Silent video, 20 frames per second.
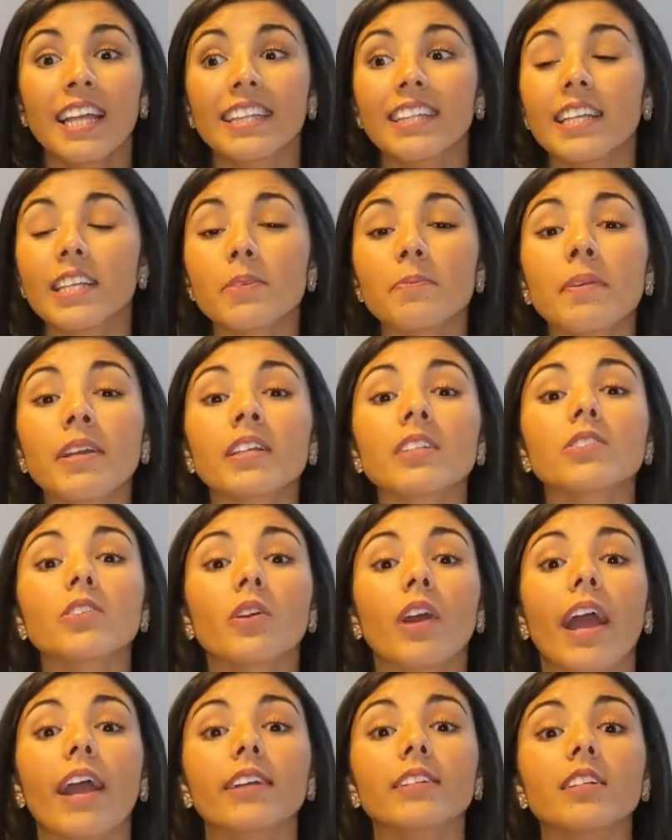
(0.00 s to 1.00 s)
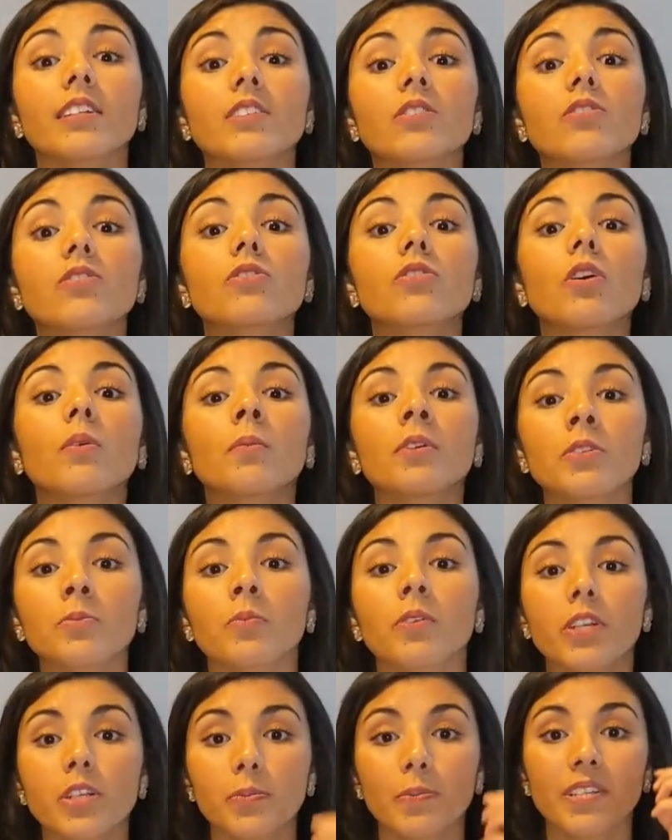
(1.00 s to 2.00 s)
This makes your acting so much
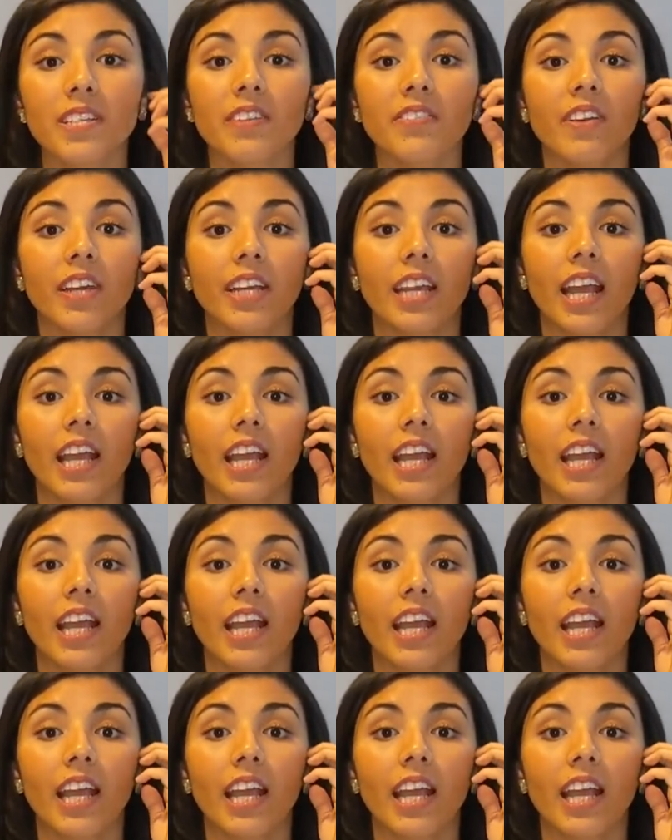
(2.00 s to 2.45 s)
more specific,